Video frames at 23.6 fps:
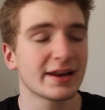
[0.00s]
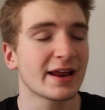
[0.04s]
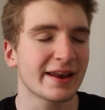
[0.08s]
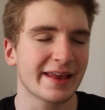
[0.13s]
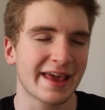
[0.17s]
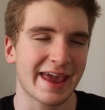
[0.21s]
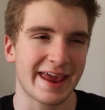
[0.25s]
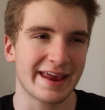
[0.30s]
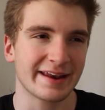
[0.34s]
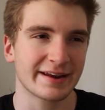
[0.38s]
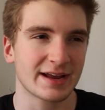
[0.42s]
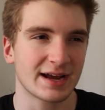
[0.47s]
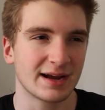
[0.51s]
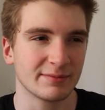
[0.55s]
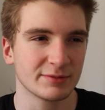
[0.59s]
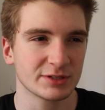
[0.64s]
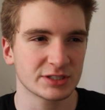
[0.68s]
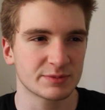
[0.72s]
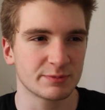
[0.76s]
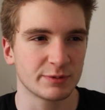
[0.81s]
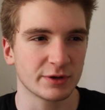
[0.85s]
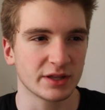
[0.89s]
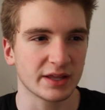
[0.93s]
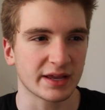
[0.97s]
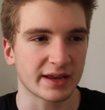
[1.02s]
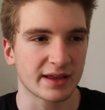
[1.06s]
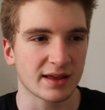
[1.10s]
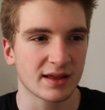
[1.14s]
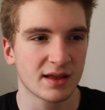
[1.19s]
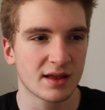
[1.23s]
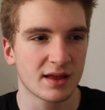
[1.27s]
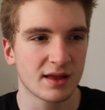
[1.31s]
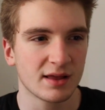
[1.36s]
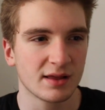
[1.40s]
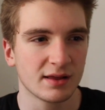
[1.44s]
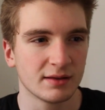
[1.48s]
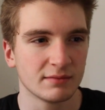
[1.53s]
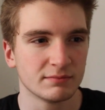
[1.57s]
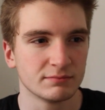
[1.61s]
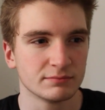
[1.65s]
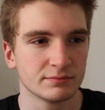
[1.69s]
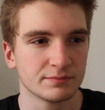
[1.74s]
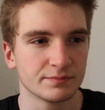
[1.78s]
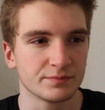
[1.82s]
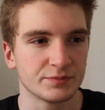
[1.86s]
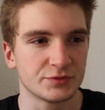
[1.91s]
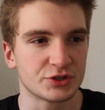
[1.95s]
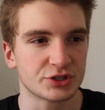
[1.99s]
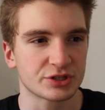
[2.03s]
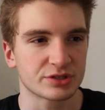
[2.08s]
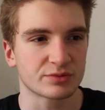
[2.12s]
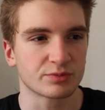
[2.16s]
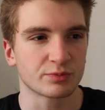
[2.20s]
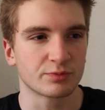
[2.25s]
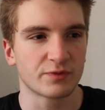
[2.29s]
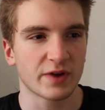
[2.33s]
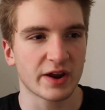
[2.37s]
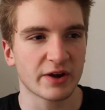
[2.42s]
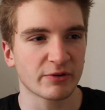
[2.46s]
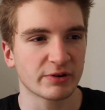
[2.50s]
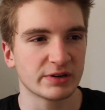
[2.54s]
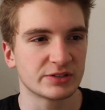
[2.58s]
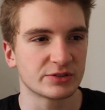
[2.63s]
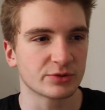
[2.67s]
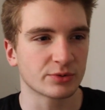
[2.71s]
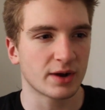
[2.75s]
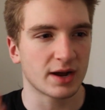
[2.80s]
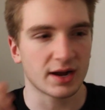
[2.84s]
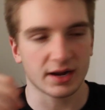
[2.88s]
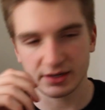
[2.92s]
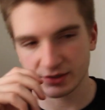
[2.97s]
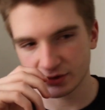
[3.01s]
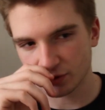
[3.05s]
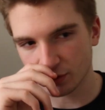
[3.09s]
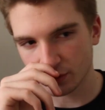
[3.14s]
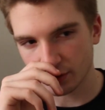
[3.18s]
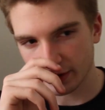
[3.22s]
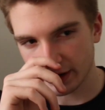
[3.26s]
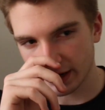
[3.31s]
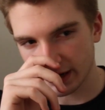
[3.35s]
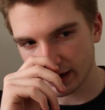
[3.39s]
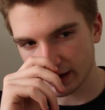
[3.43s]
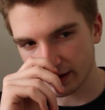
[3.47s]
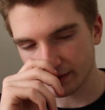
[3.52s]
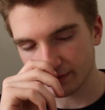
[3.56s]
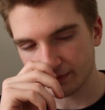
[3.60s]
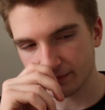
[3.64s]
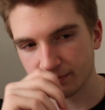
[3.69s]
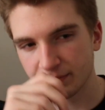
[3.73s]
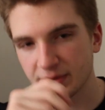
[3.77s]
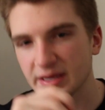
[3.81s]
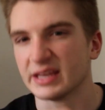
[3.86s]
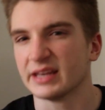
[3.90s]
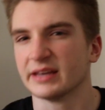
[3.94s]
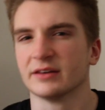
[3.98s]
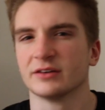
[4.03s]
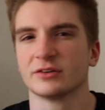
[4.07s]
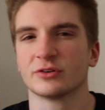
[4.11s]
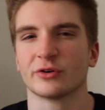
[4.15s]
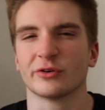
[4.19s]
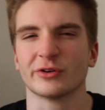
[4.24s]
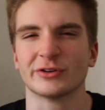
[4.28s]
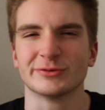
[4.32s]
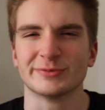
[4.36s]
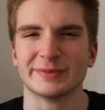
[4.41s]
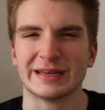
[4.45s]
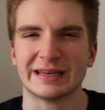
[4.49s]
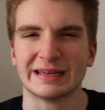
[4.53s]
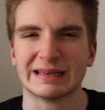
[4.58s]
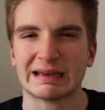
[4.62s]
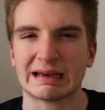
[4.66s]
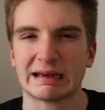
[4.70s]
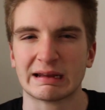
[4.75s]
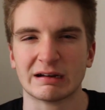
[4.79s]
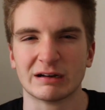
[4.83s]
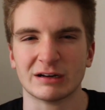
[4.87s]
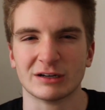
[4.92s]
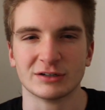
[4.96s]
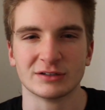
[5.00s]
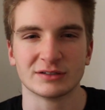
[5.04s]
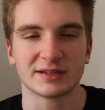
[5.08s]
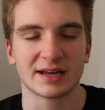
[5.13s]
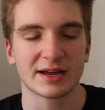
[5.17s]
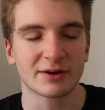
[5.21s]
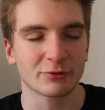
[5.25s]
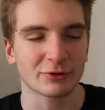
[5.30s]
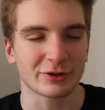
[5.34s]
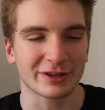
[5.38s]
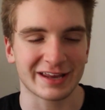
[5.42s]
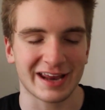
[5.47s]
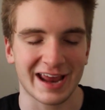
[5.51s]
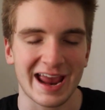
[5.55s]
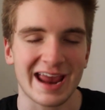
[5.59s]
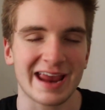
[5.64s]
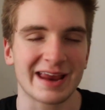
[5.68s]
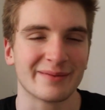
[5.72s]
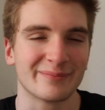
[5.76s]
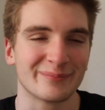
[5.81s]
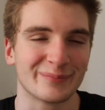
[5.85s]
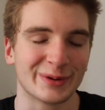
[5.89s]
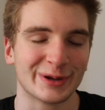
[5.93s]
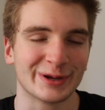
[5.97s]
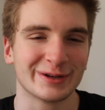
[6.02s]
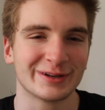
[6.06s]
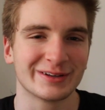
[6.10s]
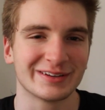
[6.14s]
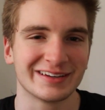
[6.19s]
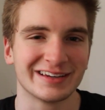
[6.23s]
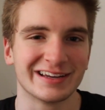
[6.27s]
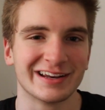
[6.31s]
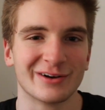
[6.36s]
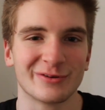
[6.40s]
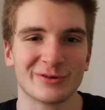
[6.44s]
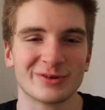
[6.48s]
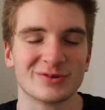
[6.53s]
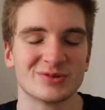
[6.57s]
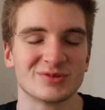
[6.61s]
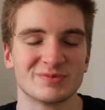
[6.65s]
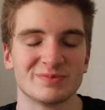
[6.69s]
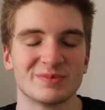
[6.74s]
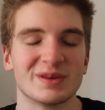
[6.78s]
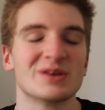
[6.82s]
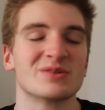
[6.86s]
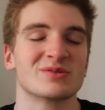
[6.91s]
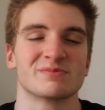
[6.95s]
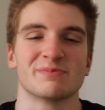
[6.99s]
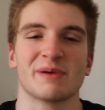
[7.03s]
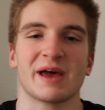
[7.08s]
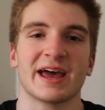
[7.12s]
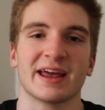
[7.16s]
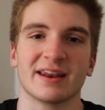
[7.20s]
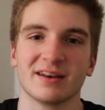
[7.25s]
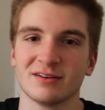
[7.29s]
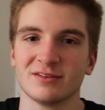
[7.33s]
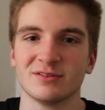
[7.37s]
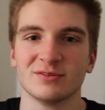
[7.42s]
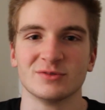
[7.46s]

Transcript: Not hate comments, but like just very derogatory and mean towards me. I don't know, not really hate, but you know, it was bad.